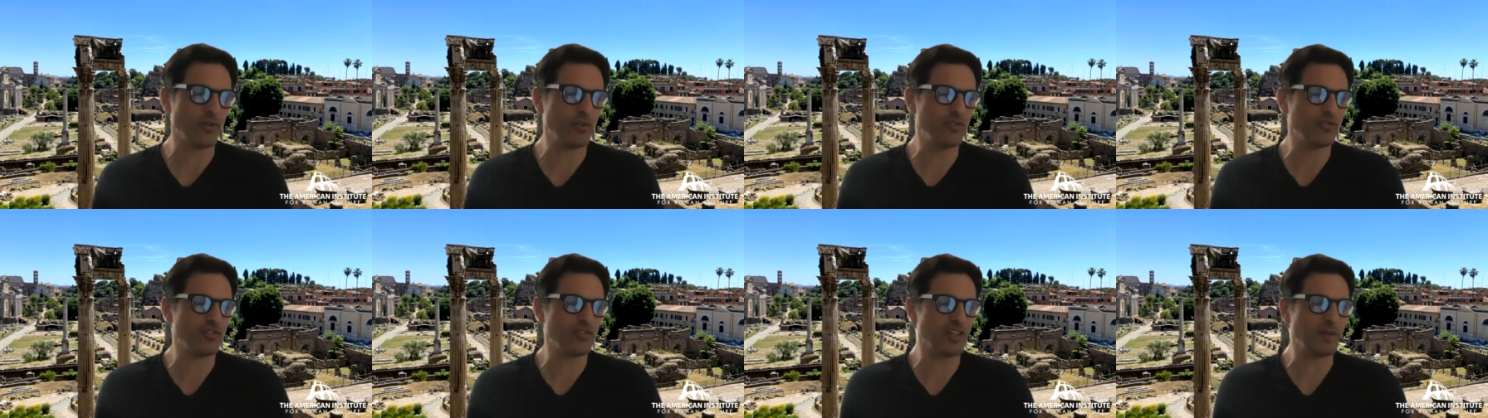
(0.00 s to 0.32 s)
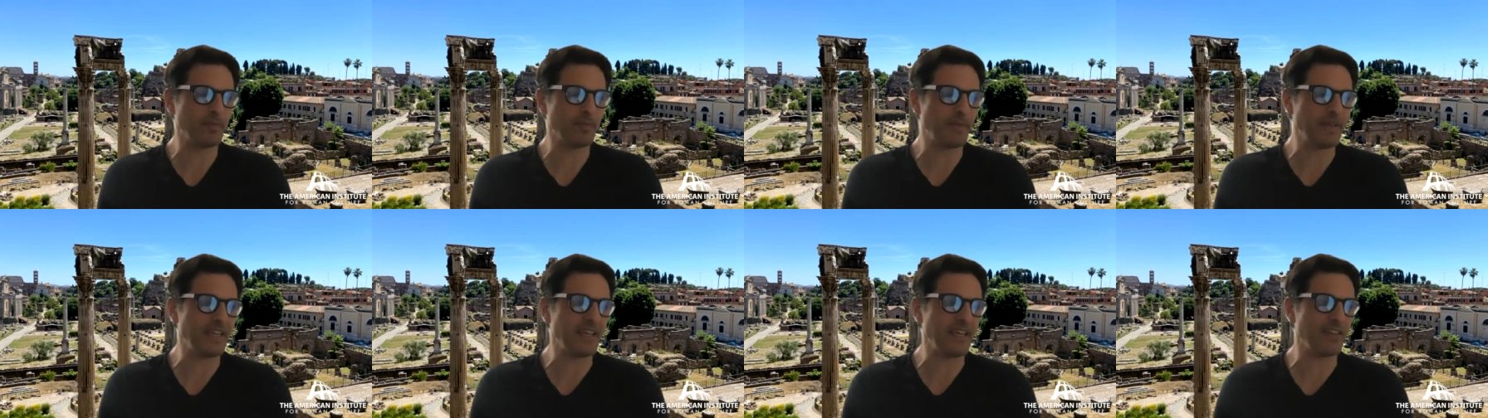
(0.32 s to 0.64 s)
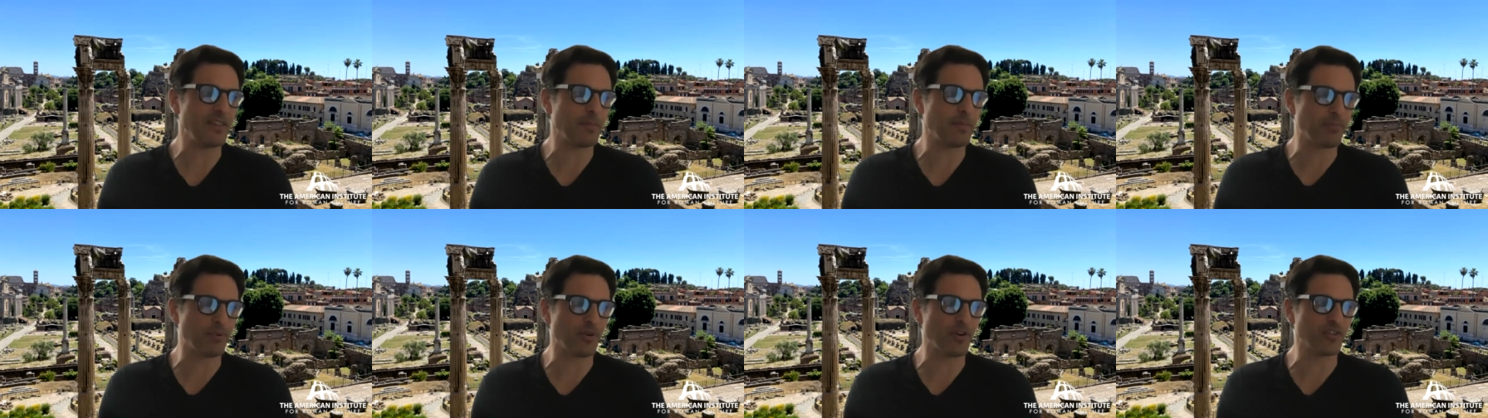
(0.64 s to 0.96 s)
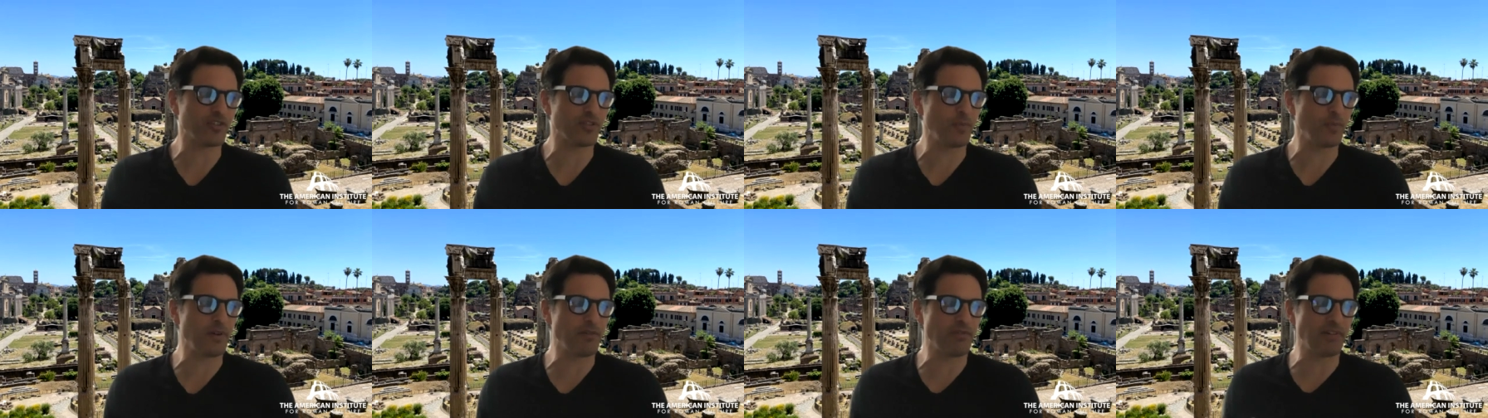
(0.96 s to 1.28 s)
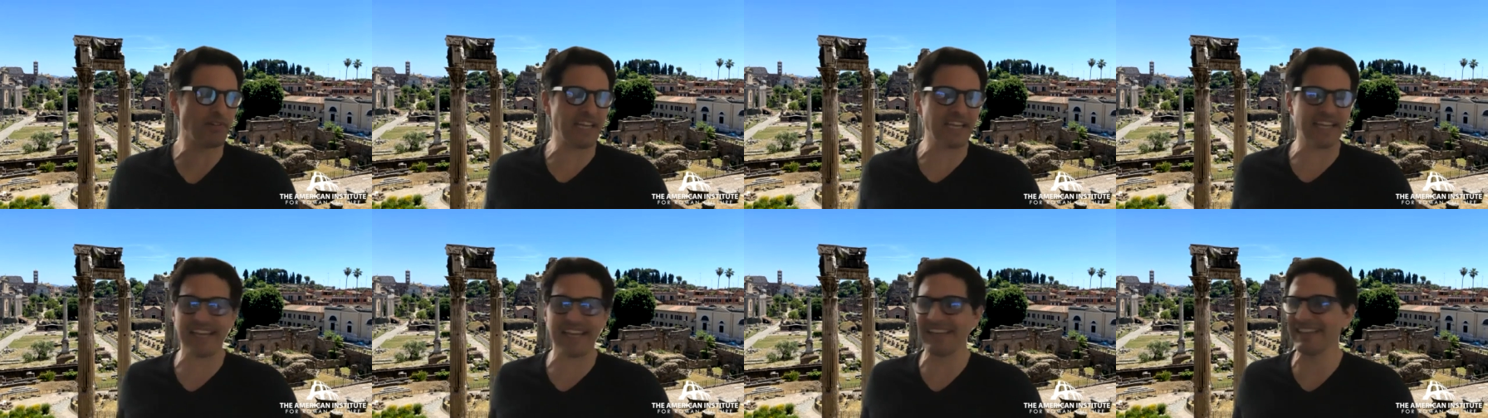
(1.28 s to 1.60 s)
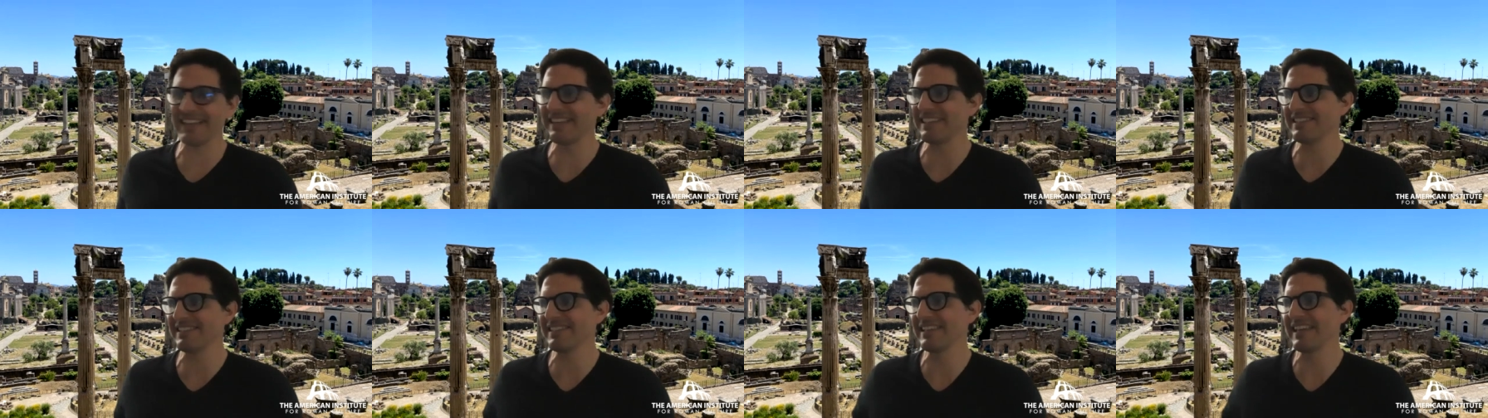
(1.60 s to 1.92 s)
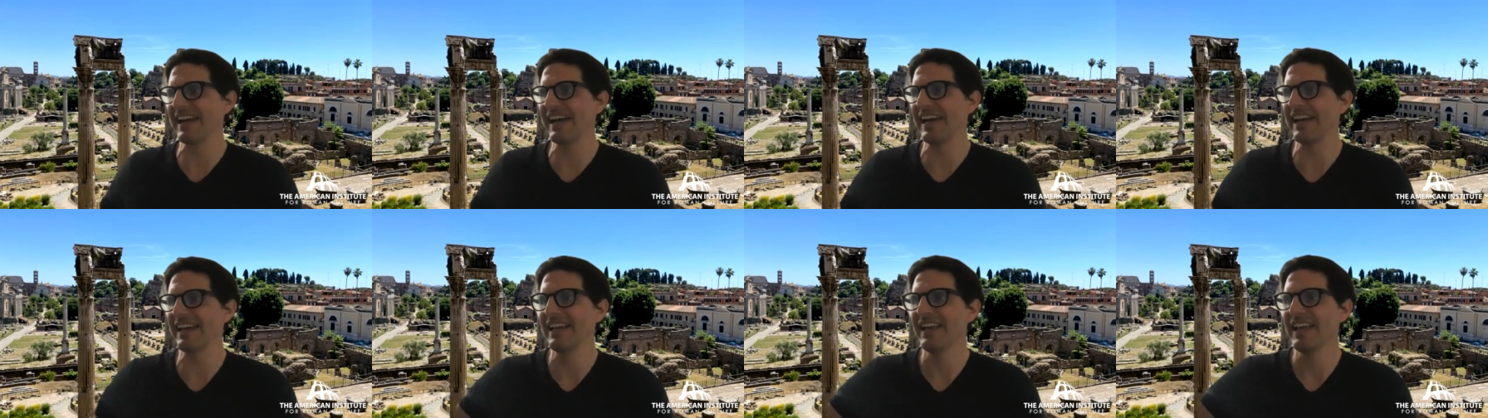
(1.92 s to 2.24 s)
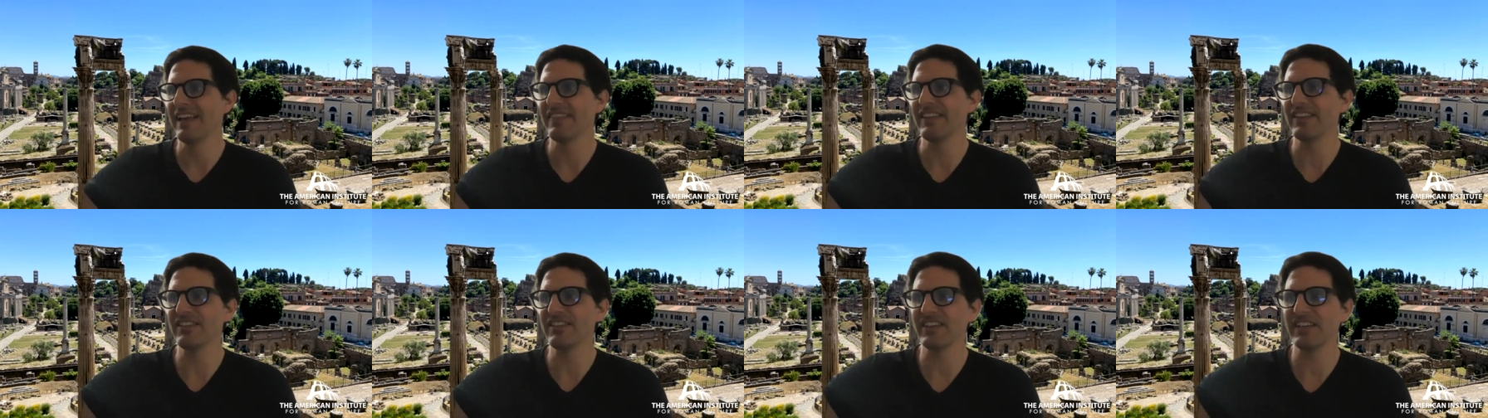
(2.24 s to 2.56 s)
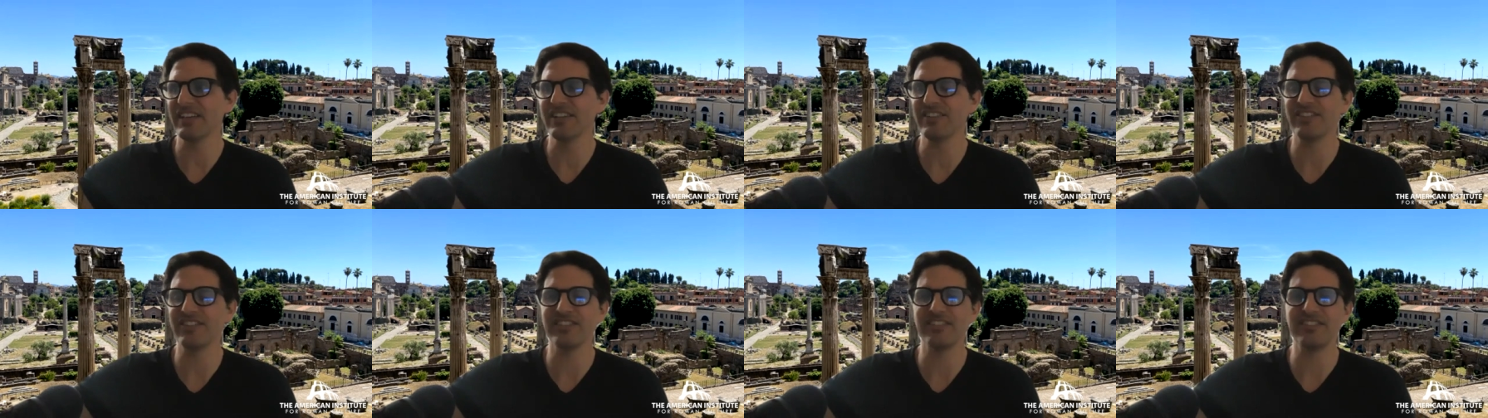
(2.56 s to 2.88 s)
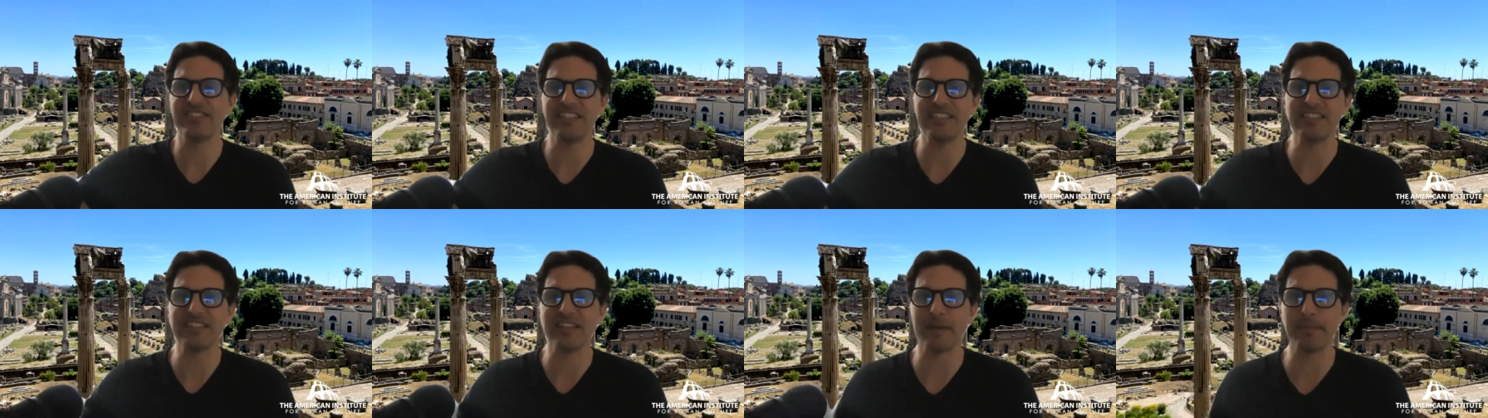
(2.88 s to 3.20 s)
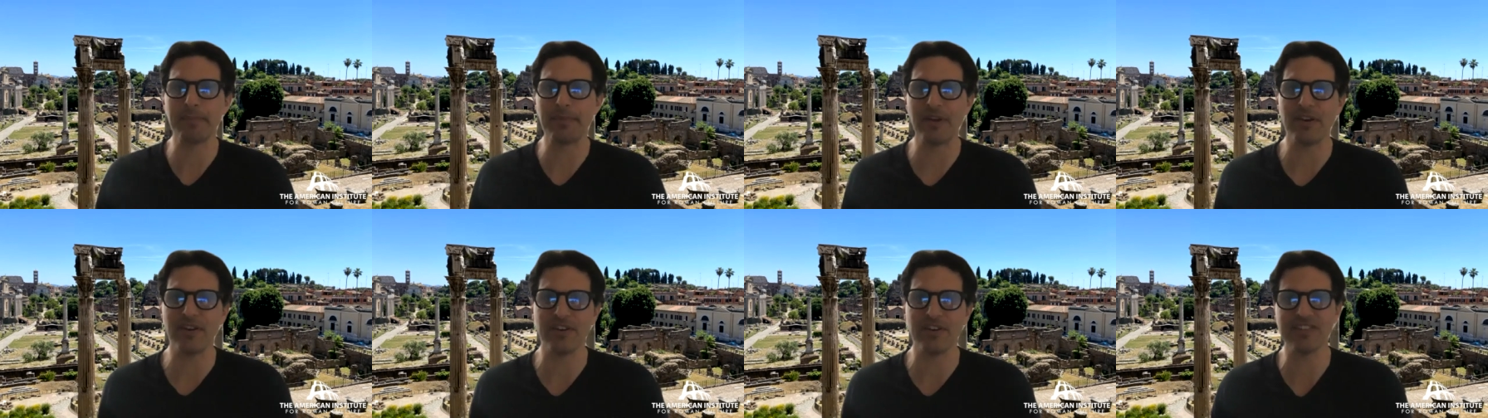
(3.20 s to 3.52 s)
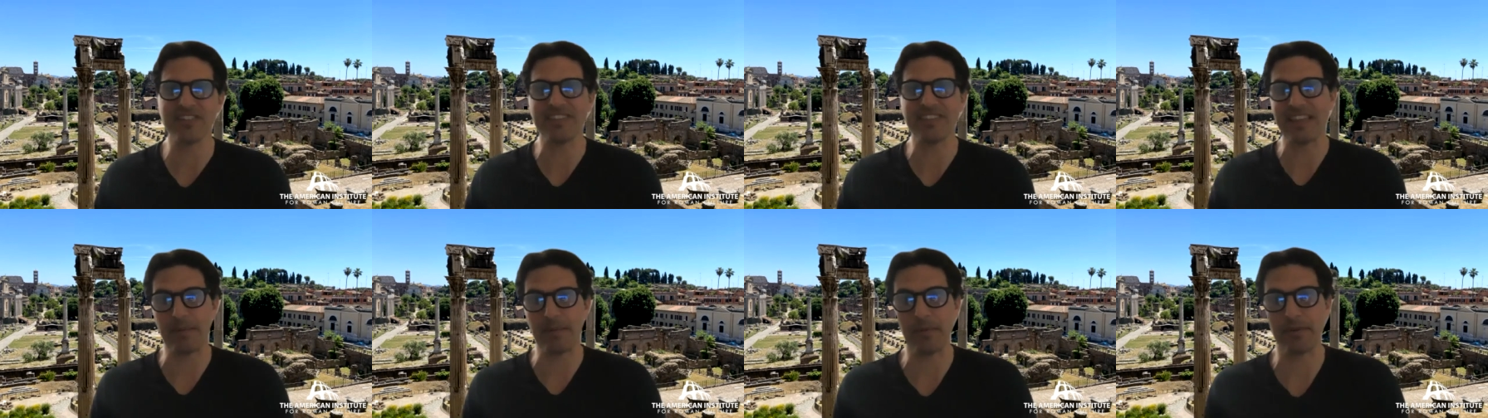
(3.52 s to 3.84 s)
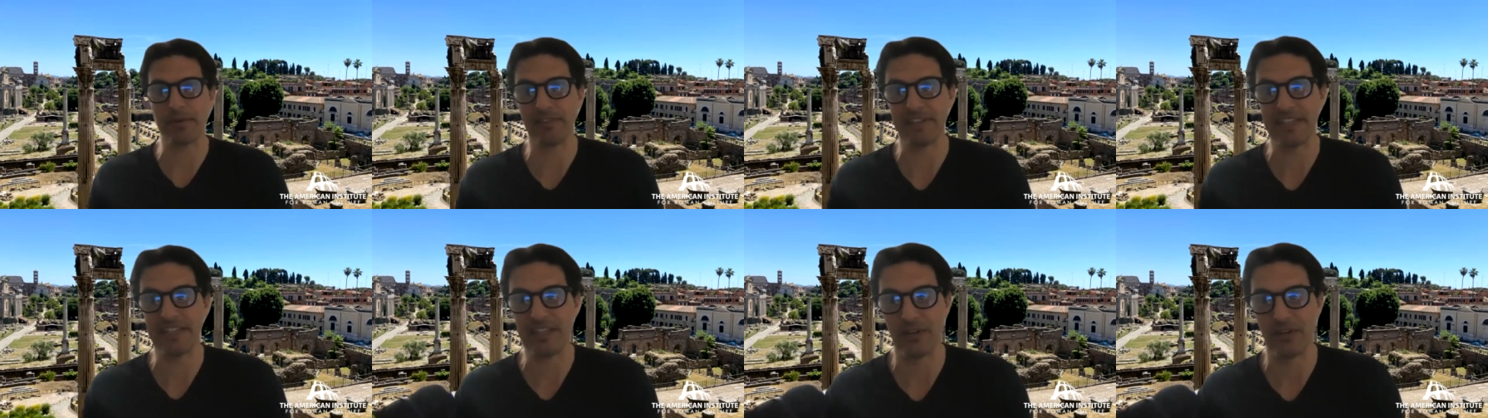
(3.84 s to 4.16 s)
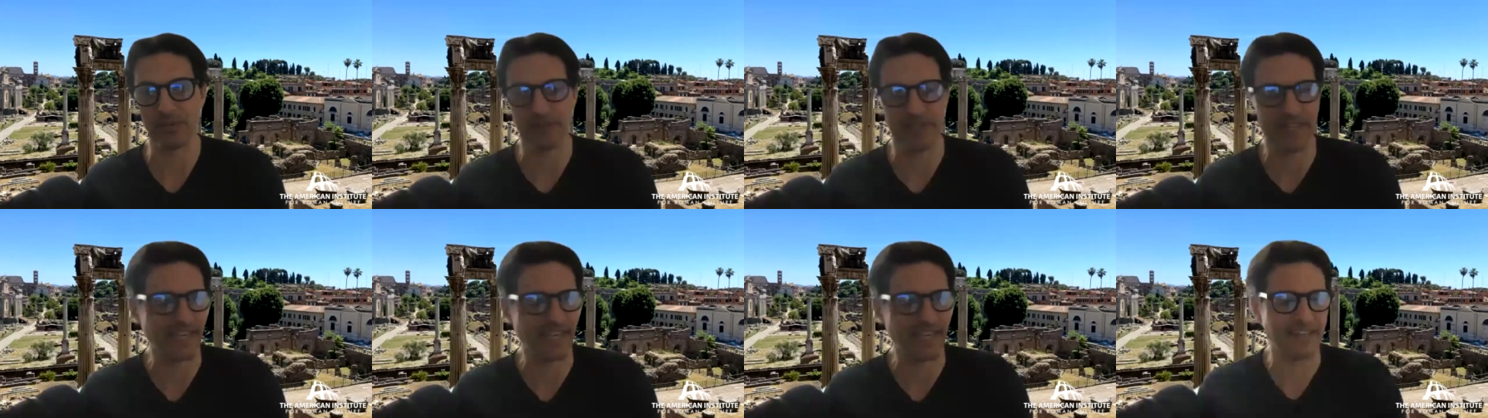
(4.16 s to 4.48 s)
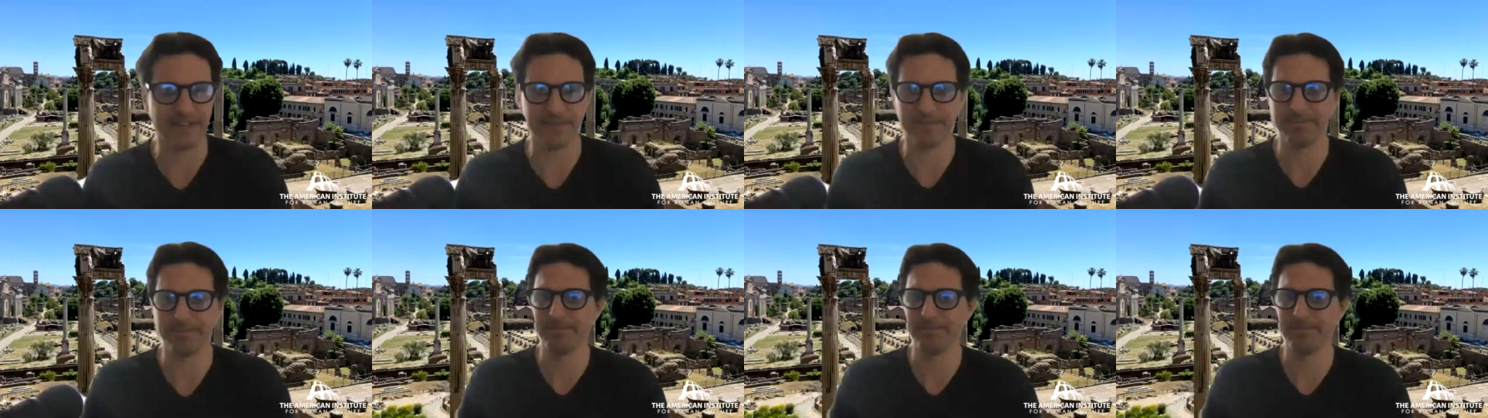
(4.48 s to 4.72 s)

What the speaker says: Who's going to be the person we really like this guy that's going to succeed Tiberius that we really don't like?